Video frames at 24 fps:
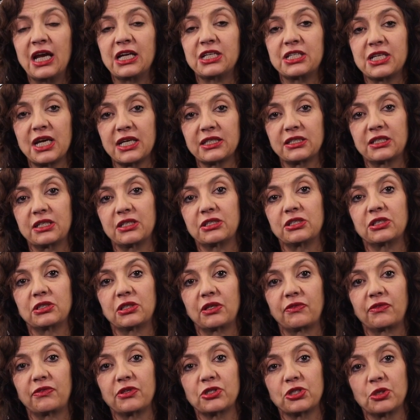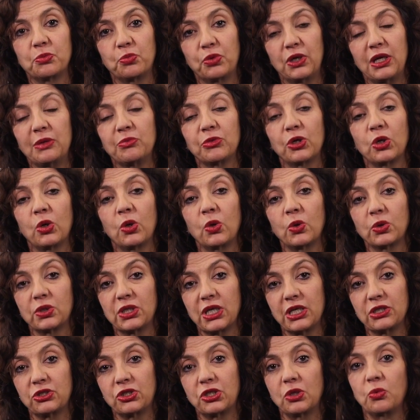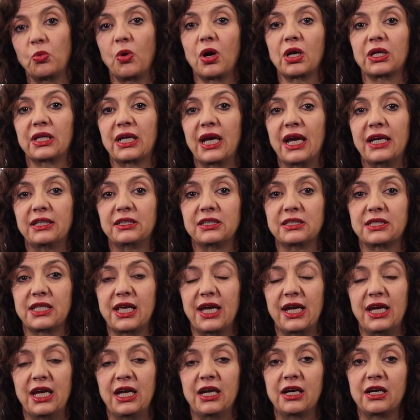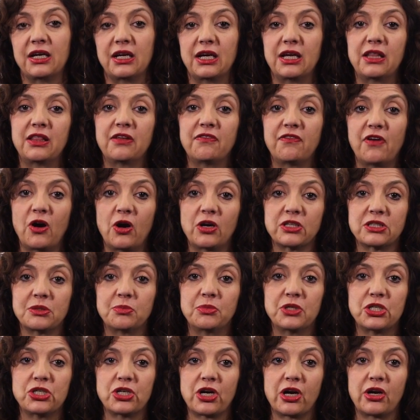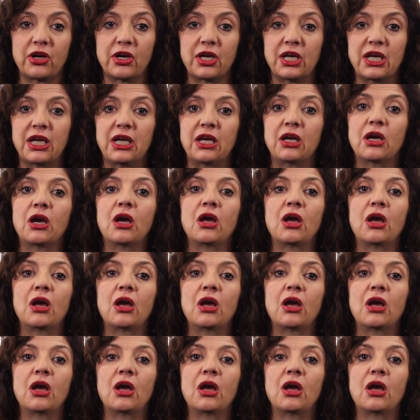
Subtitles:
justices of the Supreme Court as to what cases they hear in the vast majority